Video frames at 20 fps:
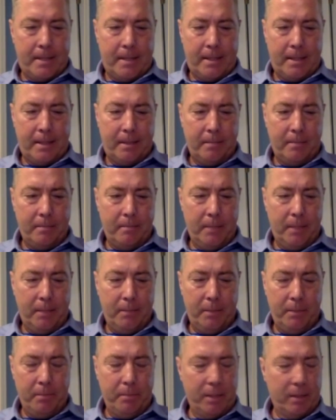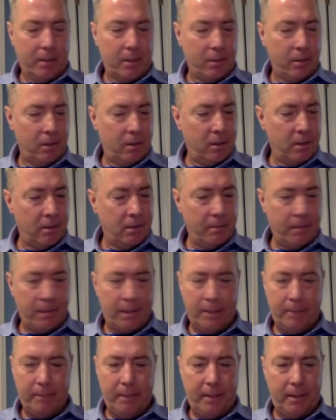uh, might be Bausch and
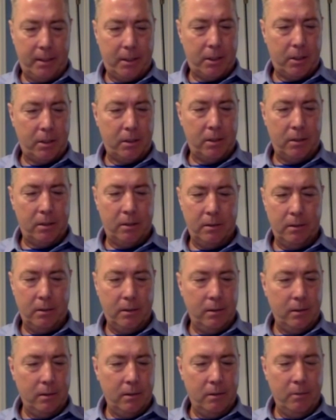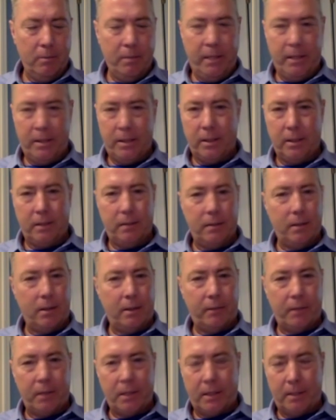Lomb. I'm not sure who okay. makes it
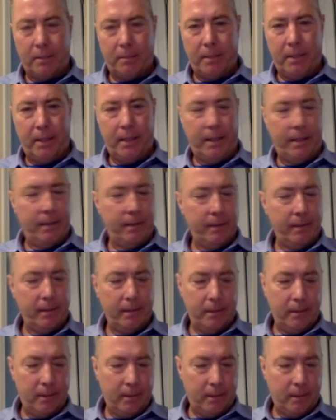off the top of my head.